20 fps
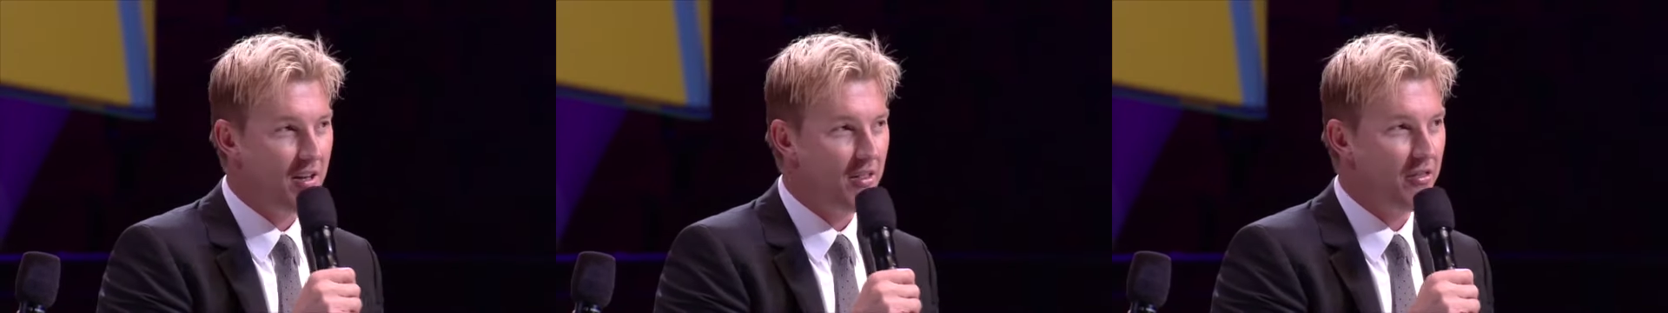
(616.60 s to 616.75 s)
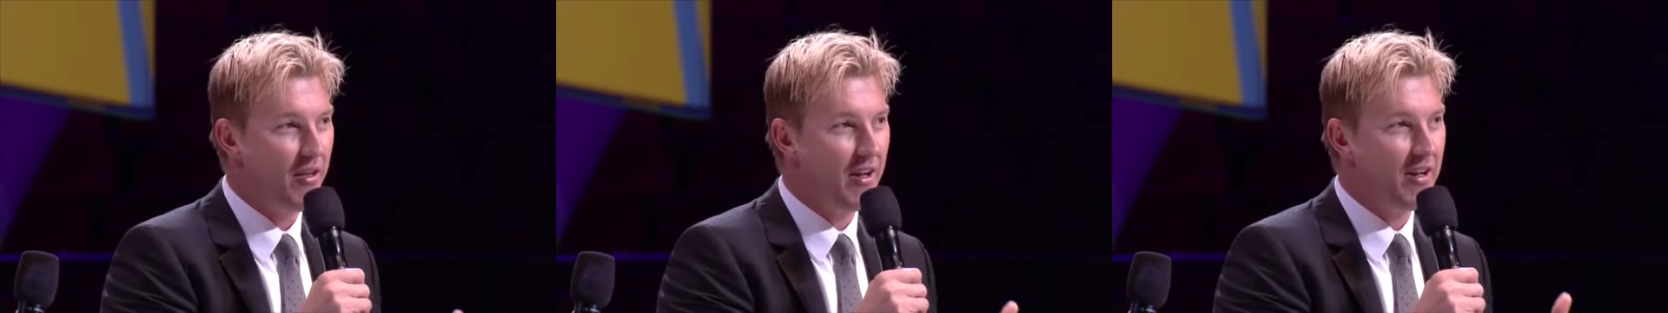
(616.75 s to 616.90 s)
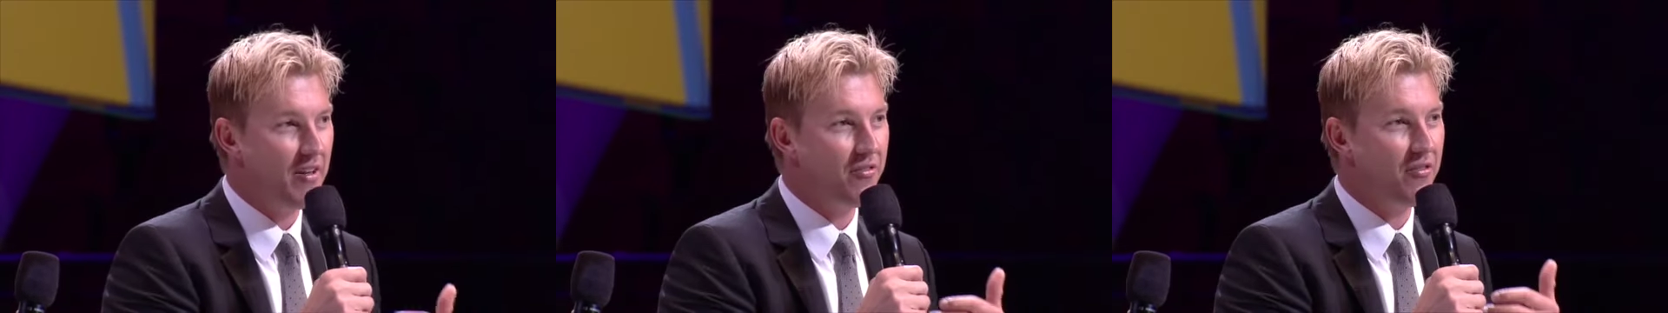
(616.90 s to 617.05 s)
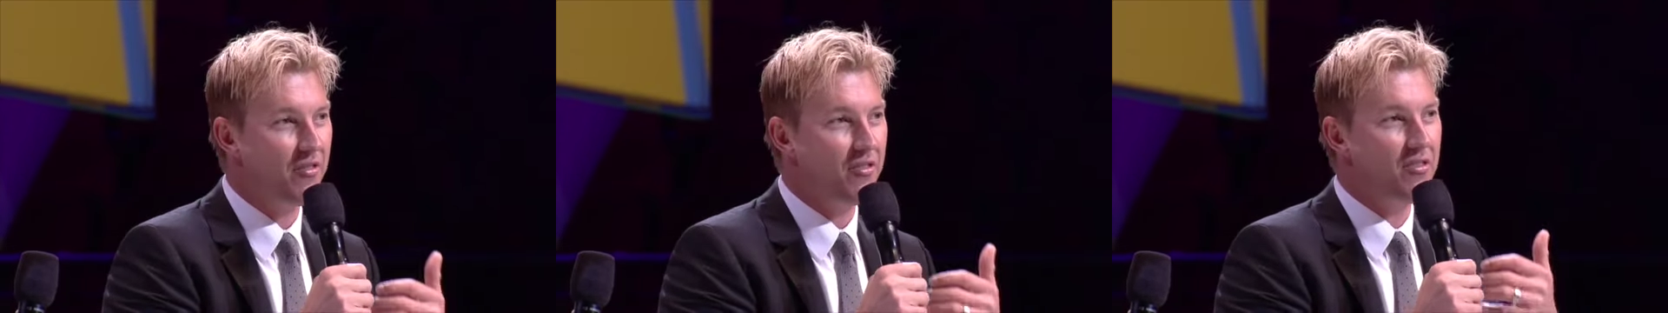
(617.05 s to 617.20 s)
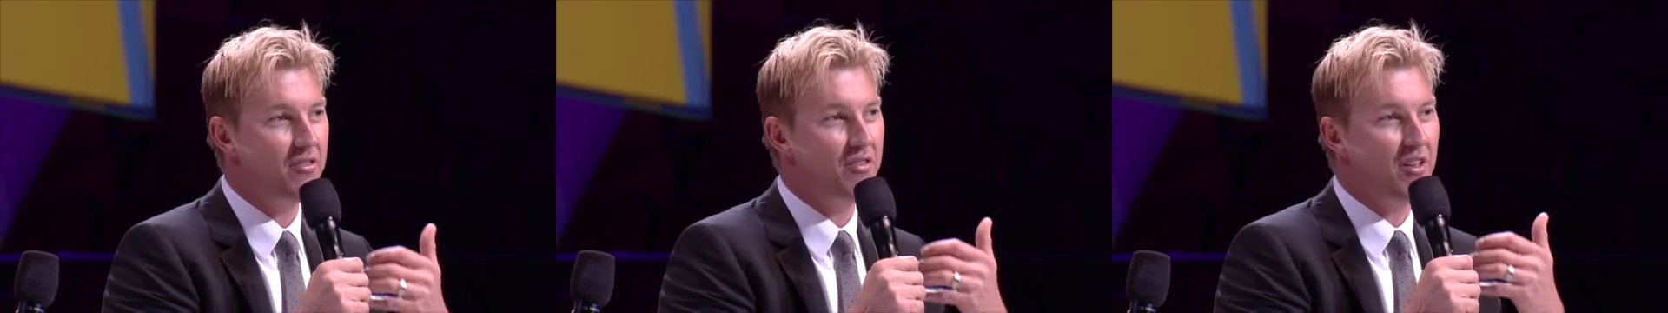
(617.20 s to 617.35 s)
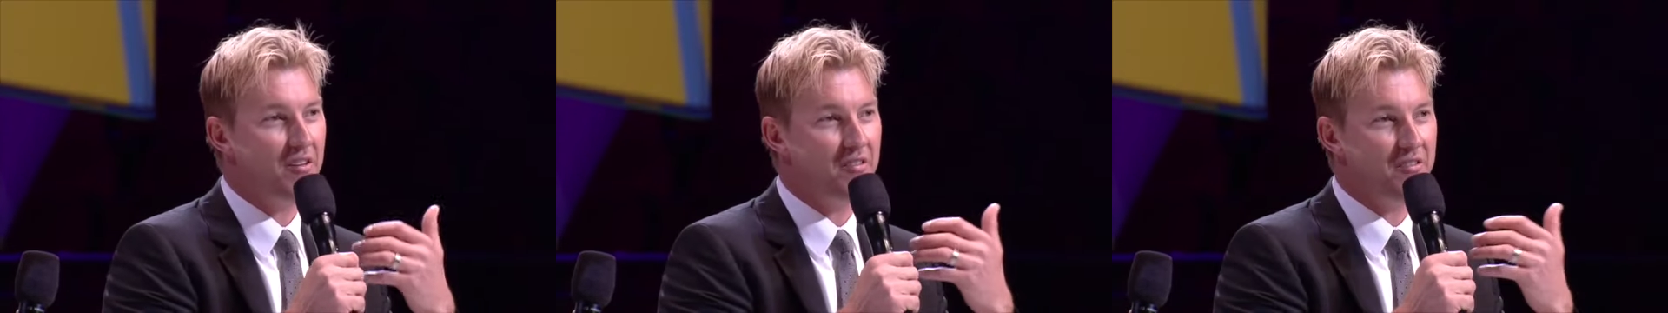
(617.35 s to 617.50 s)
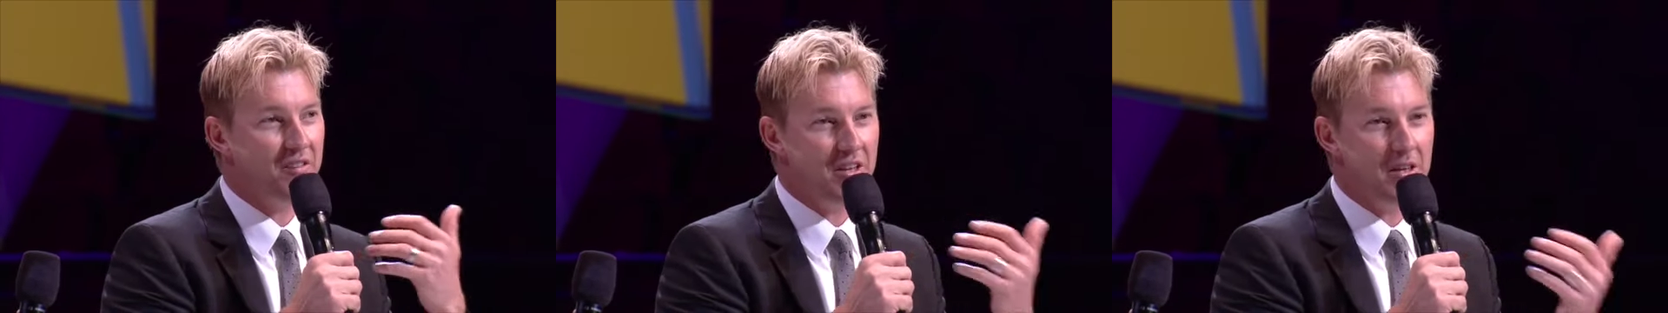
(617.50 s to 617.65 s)

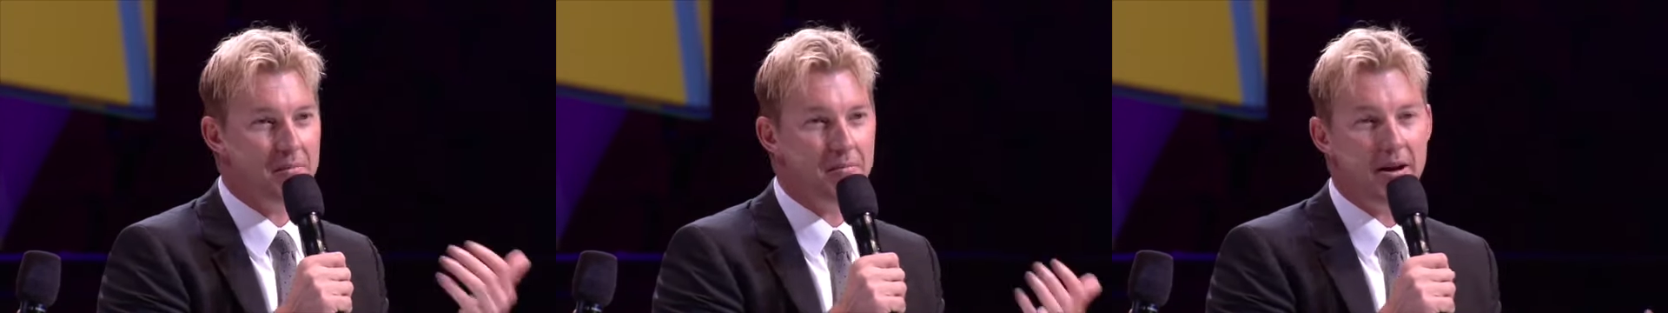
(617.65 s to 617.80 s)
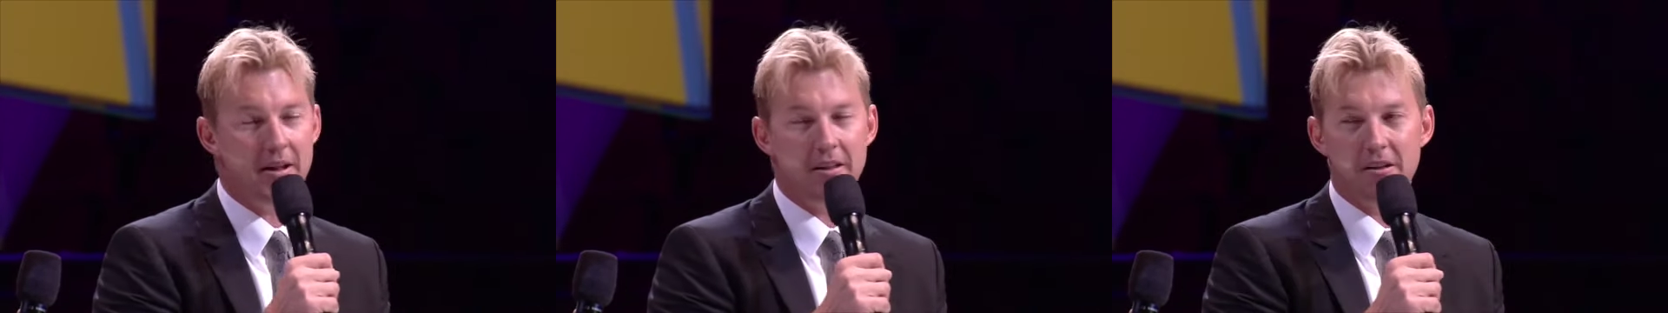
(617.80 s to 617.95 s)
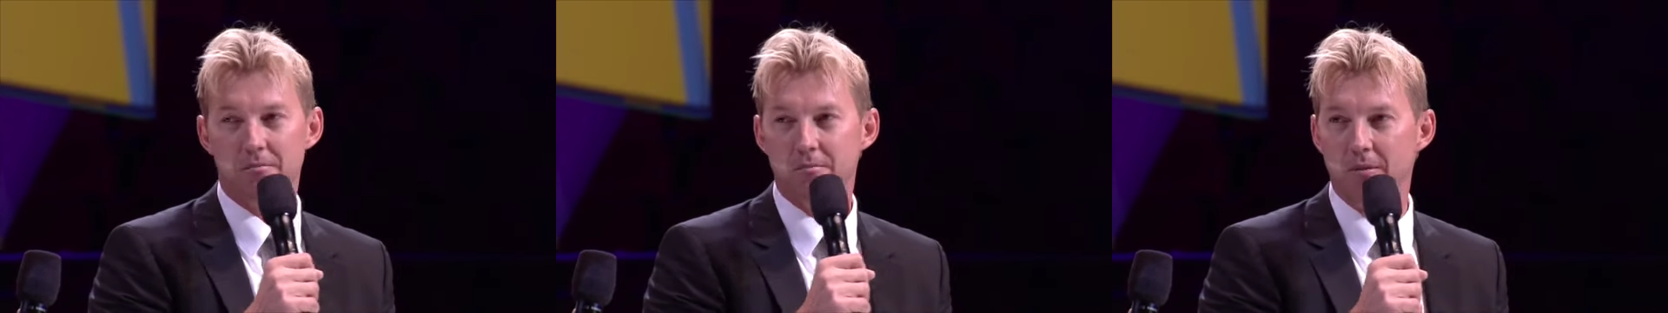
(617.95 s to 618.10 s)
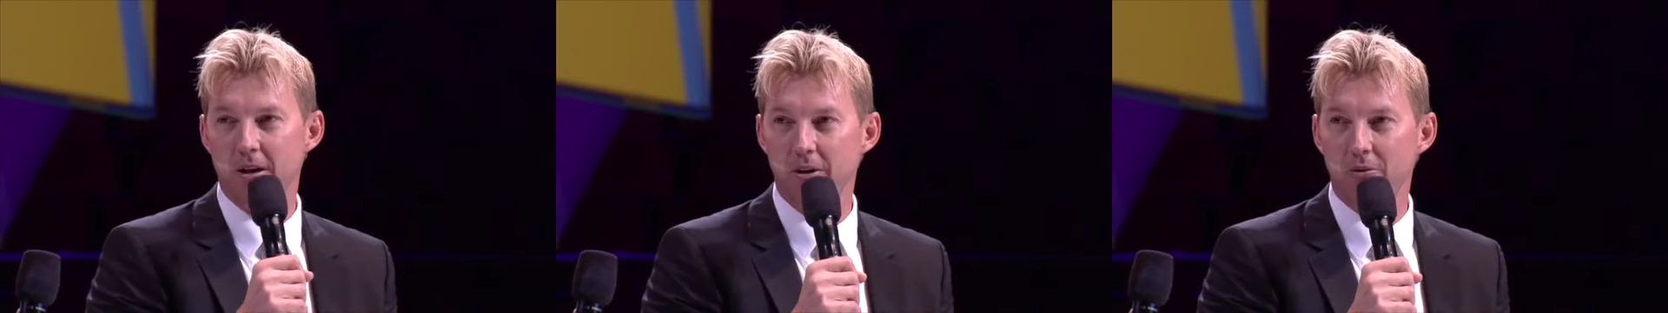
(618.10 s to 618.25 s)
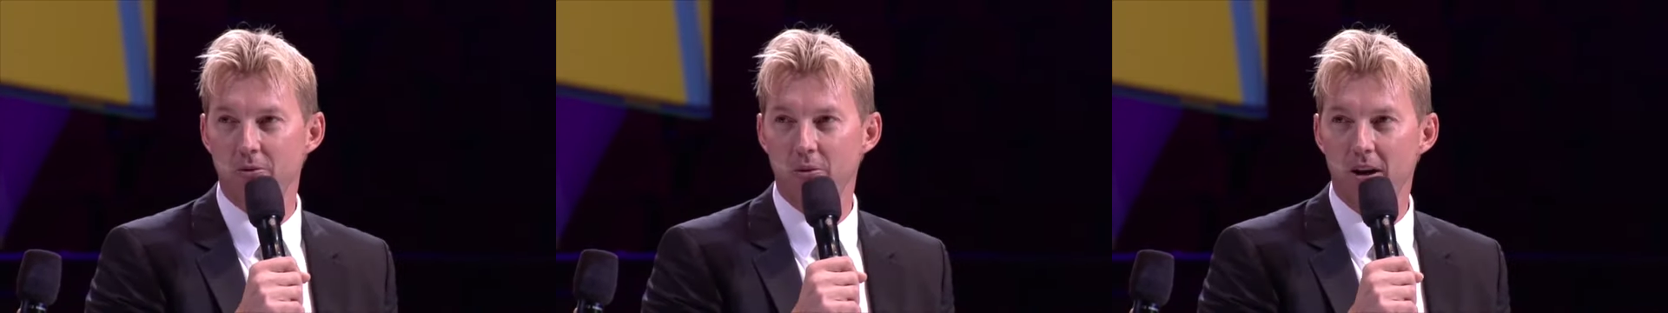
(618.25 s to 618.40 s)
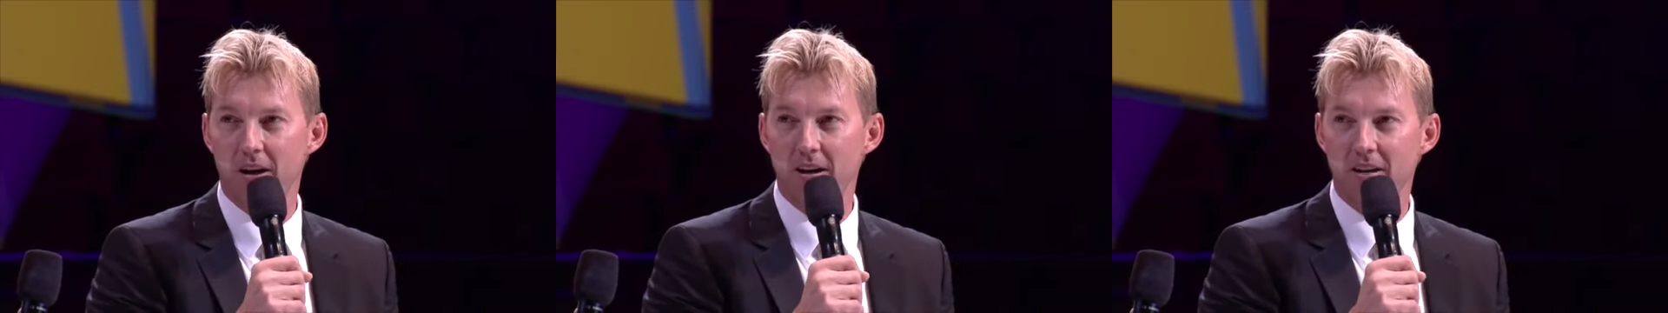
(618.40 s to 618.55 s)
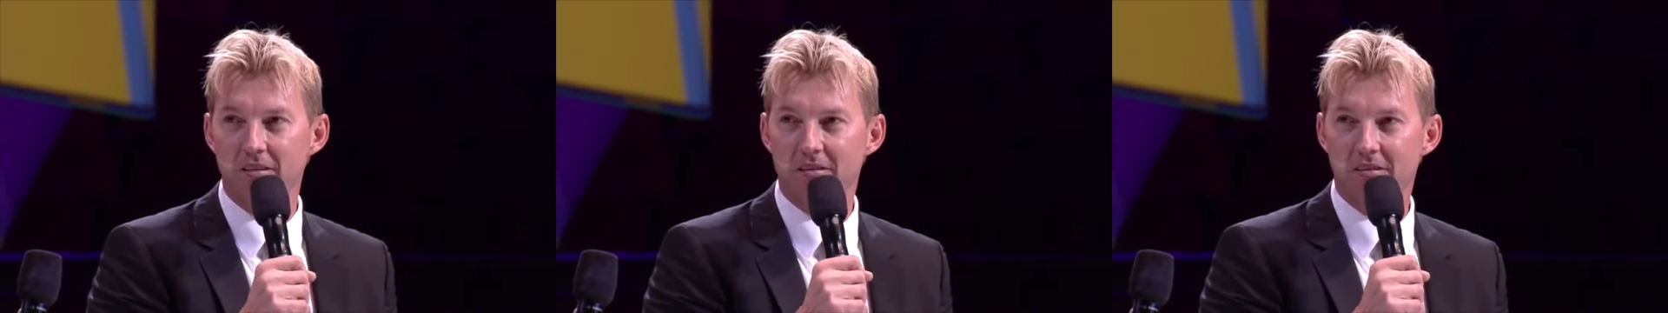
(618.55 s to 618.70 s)
They see the money that's being
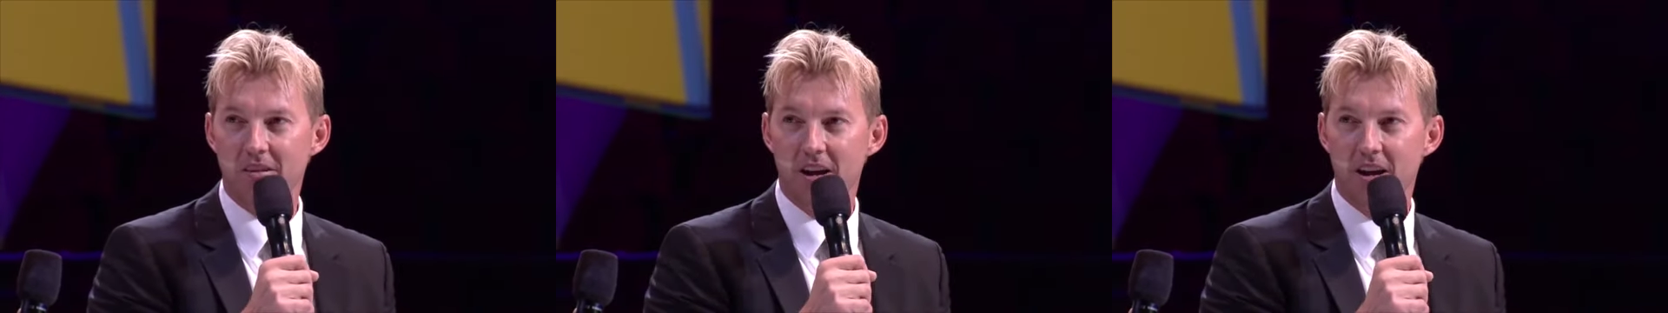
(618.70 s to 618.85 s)
raised,